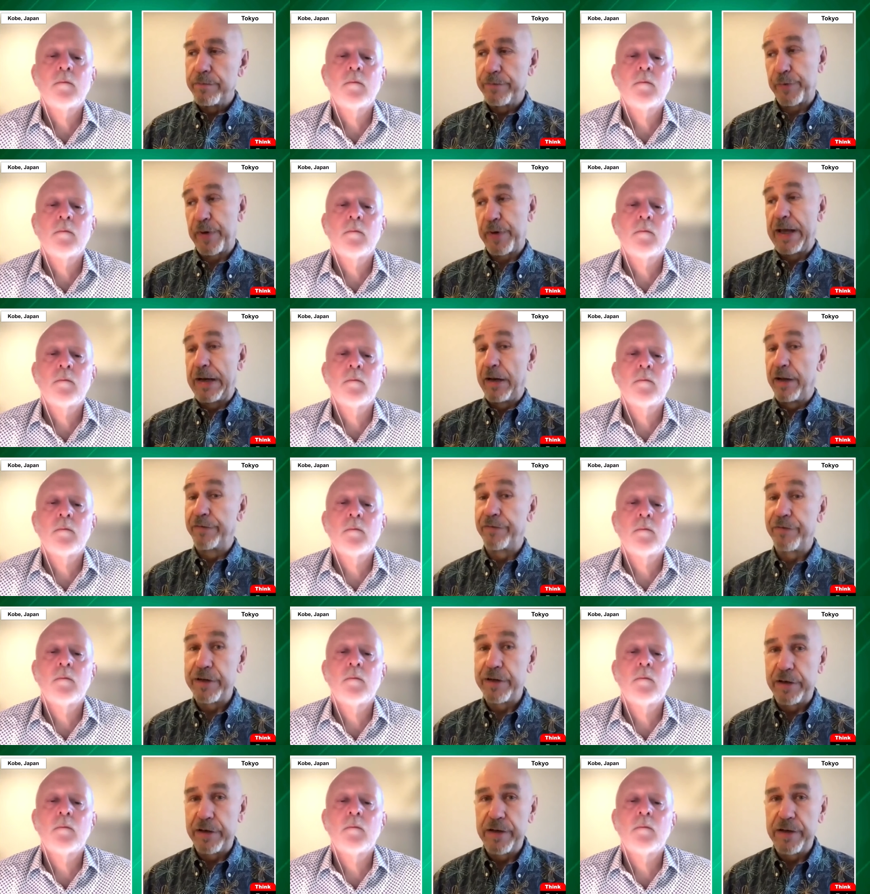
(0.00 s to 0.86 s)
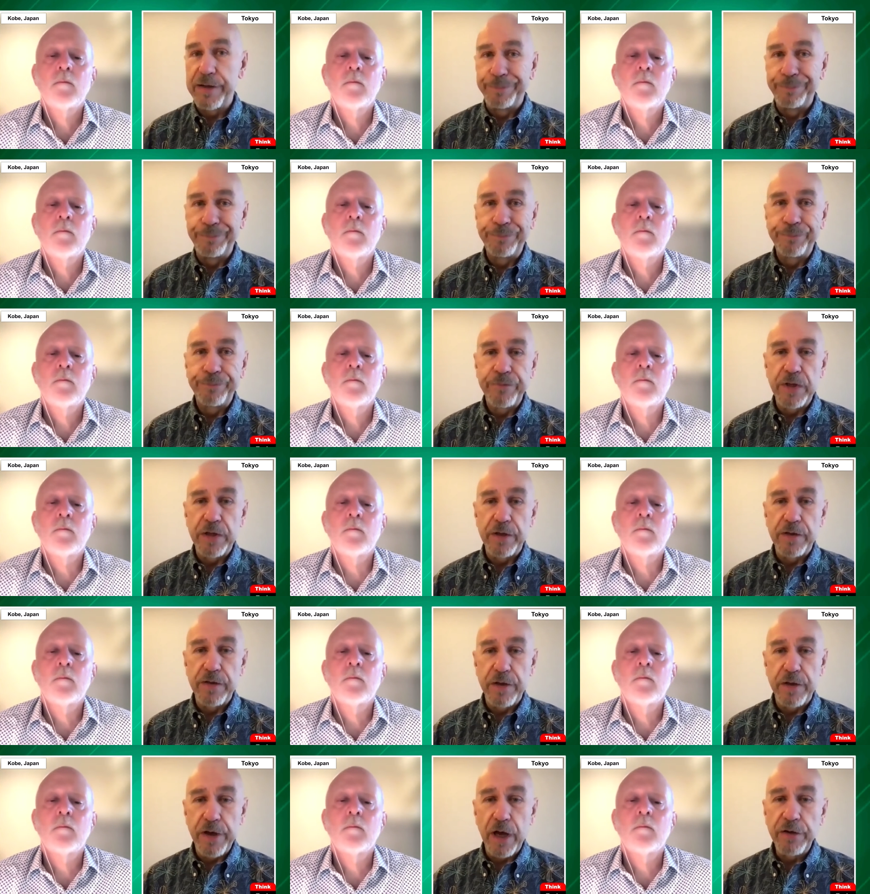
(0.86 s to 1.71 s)
Speaker 1: So I had a lot of free time.
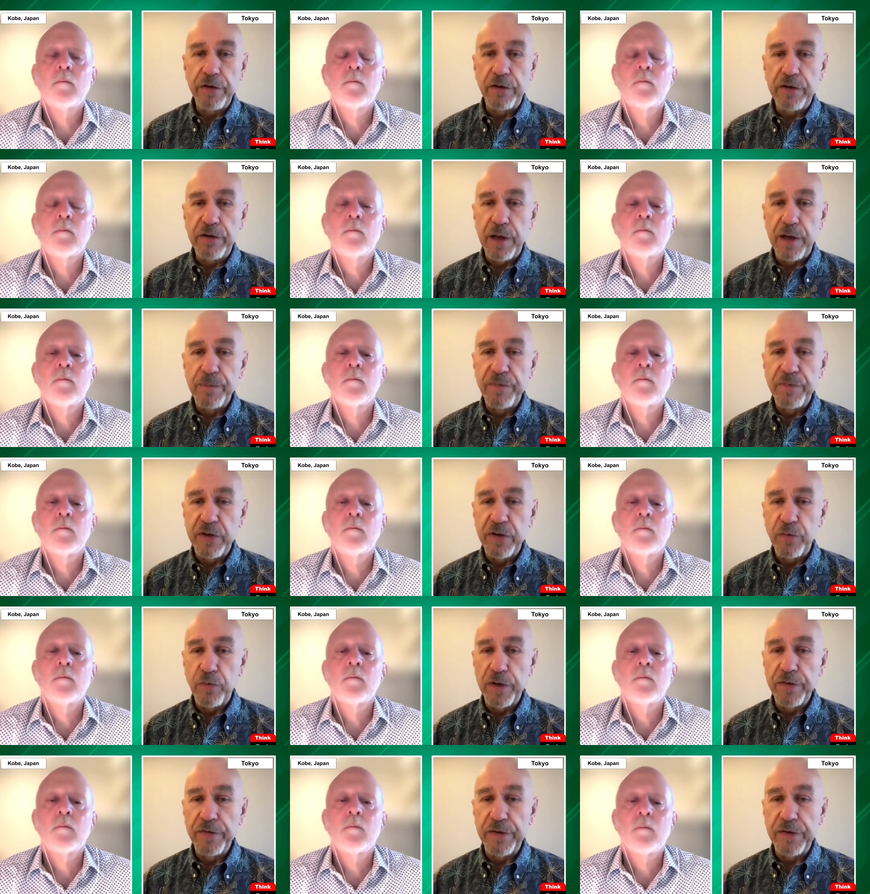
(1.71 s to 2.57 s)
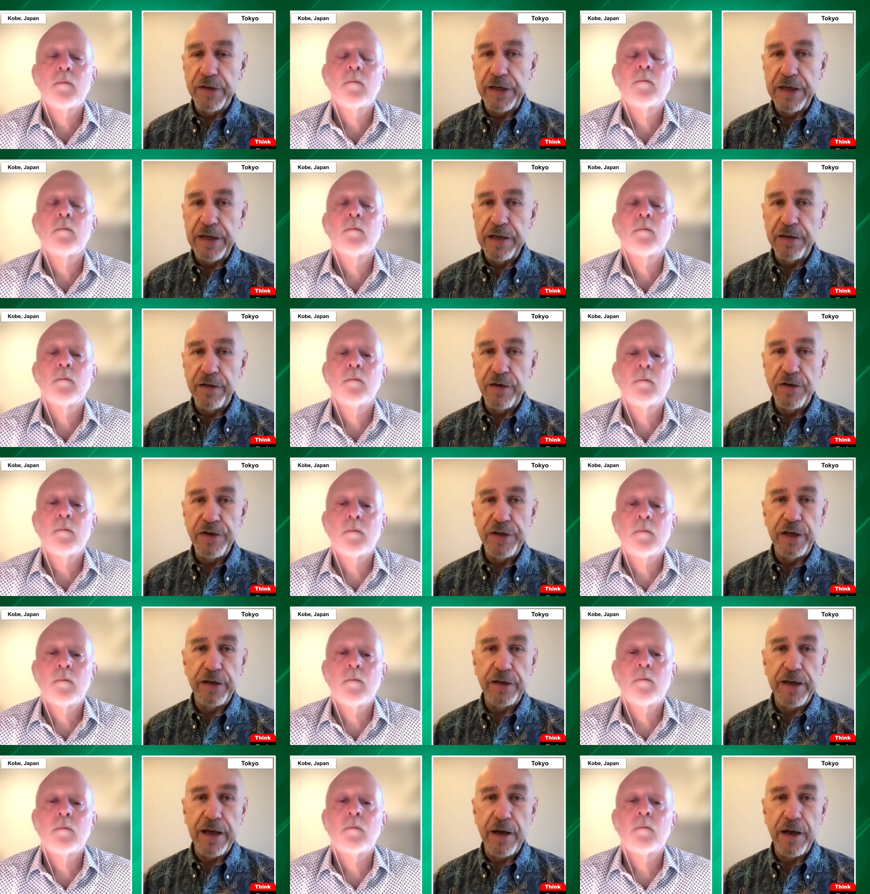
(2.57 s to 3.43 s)
The doctor comes in once a day to
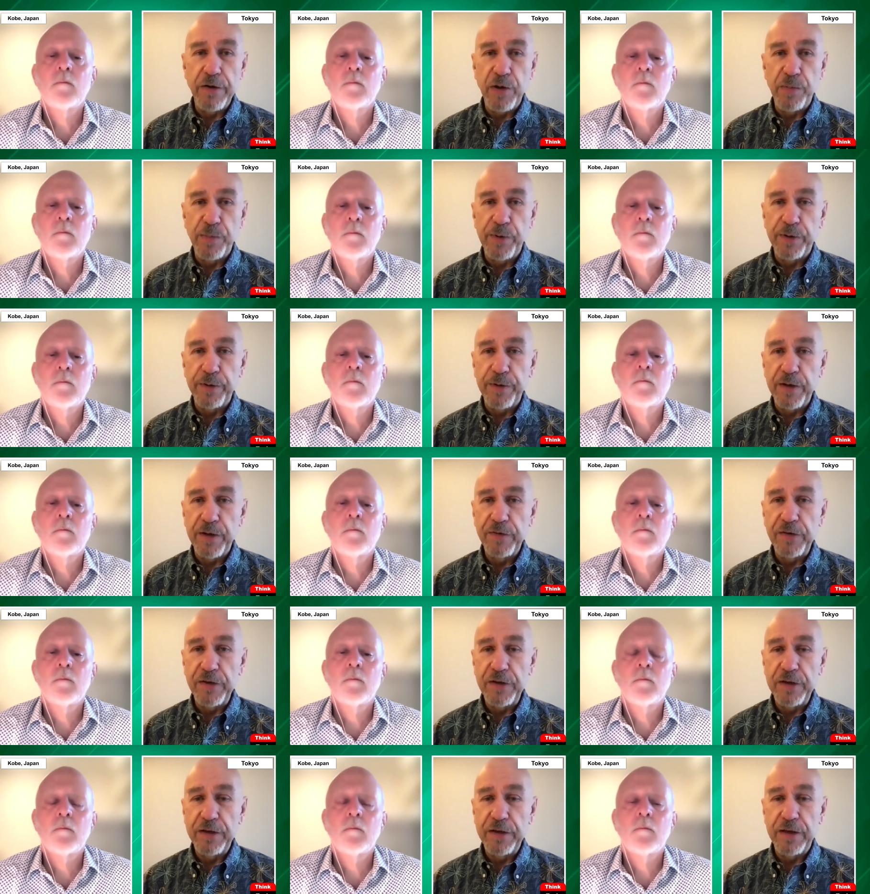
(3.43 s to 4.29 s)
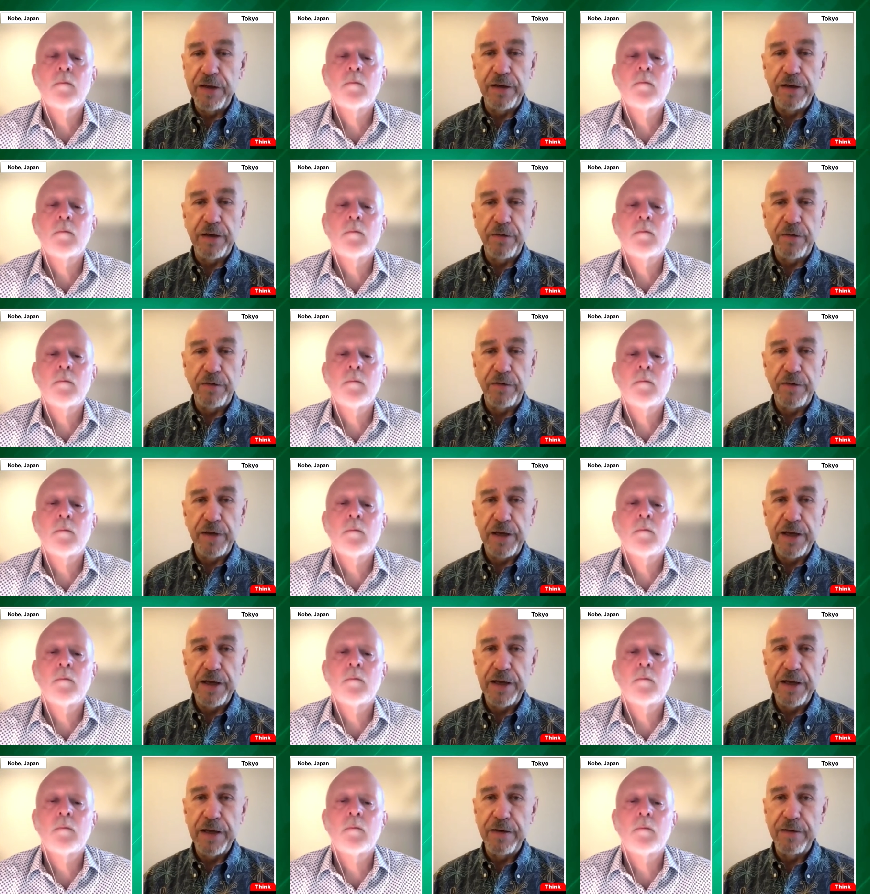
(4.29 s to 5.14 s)
check how you're progressing, and other
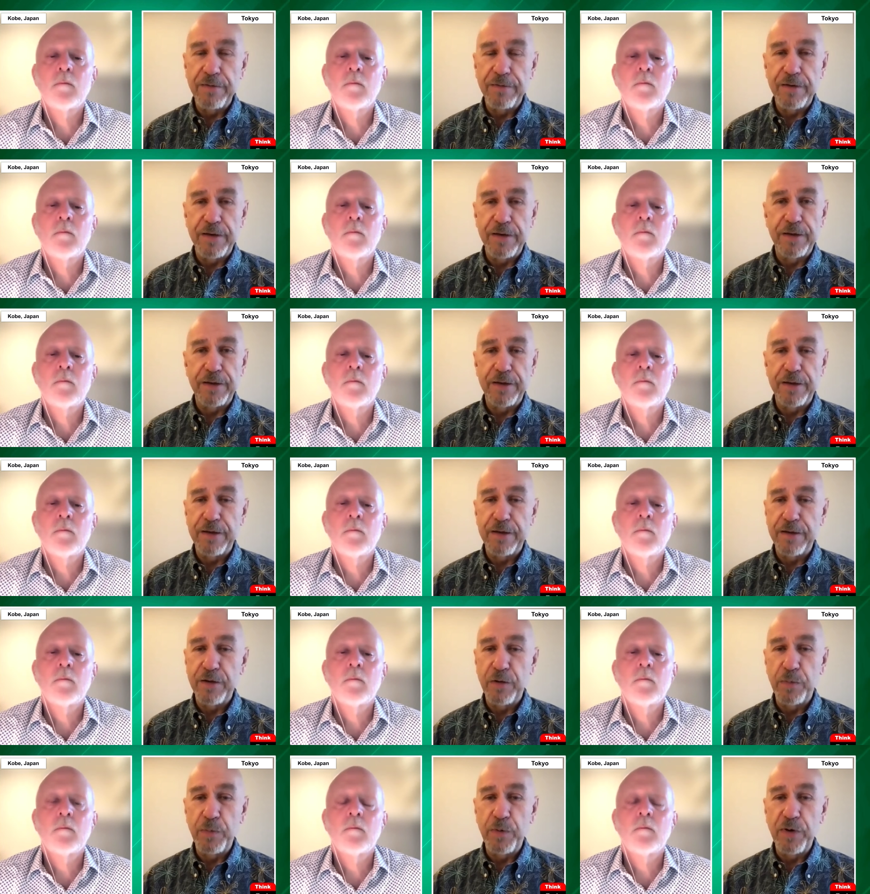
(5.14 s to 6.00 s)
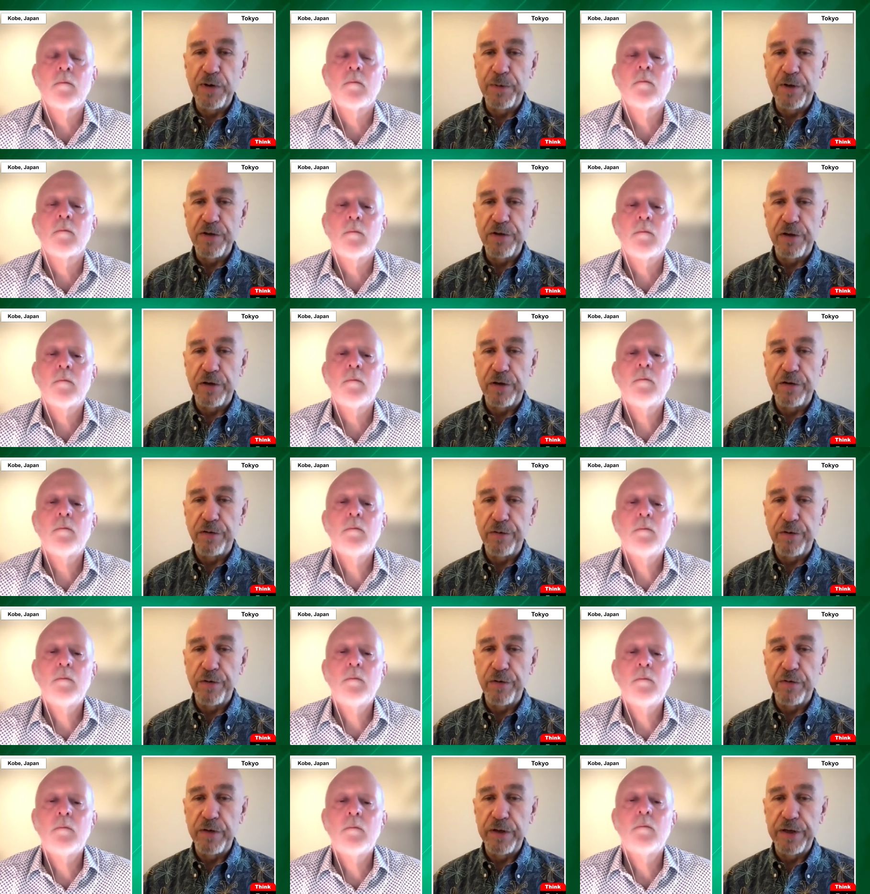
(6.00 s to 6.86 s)
than that, you're pretty much on
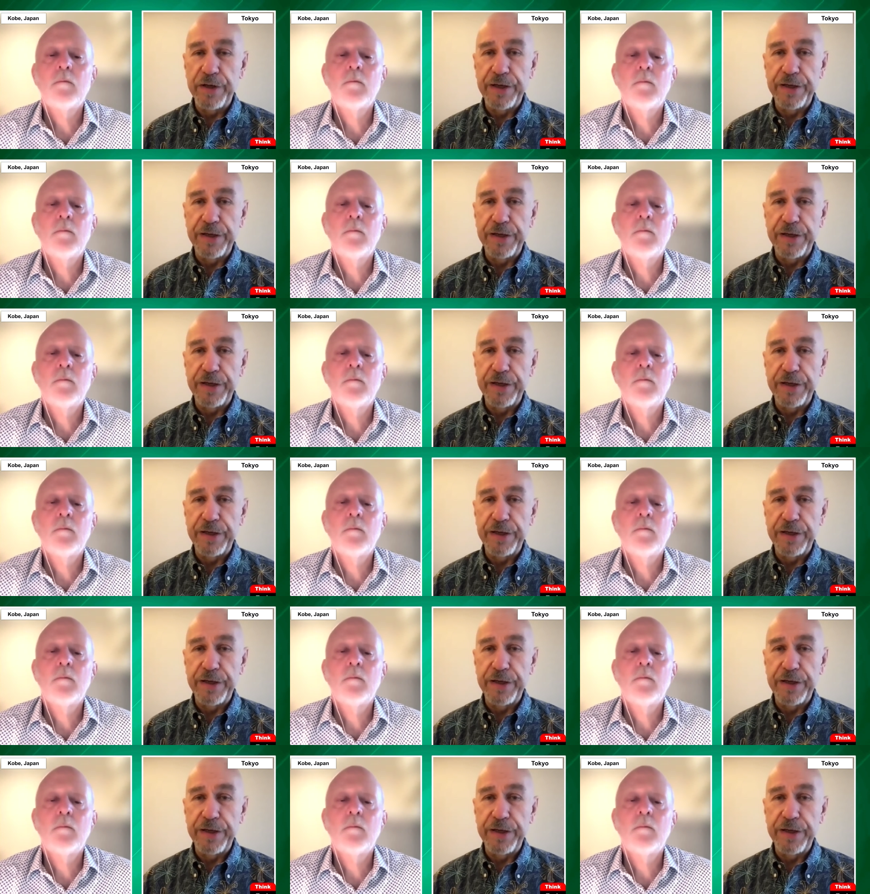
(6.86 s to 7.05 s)
your own.